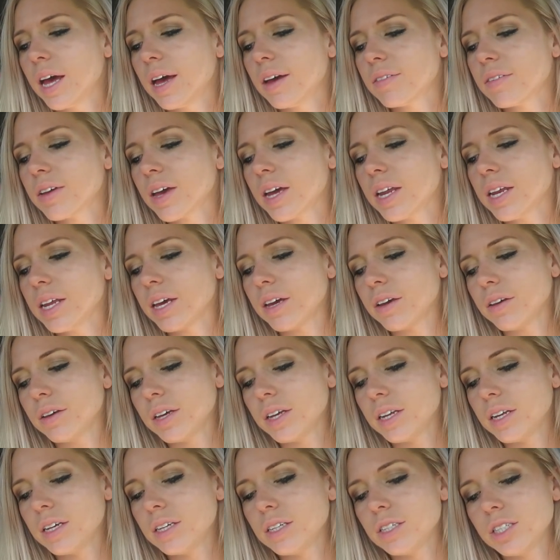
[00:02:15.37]
I've got to go
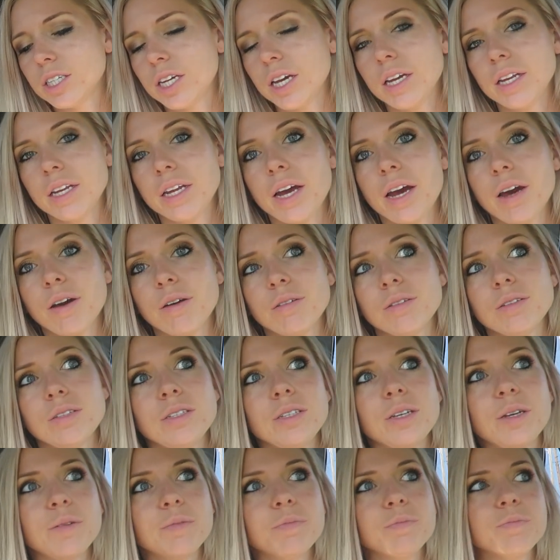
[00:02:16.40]
get it checked out.
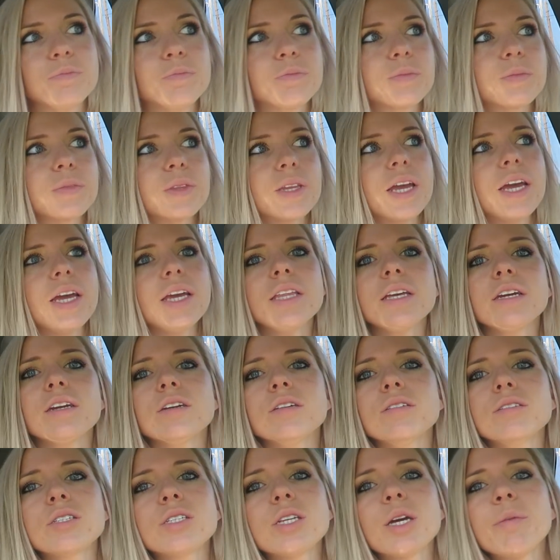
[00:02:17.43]
So, and the
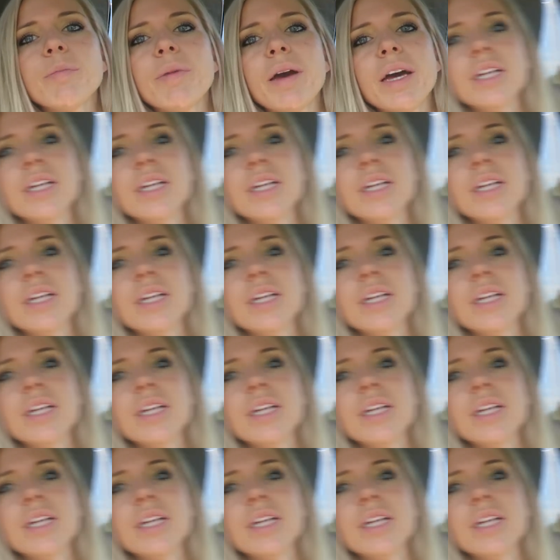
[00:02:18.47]
girls start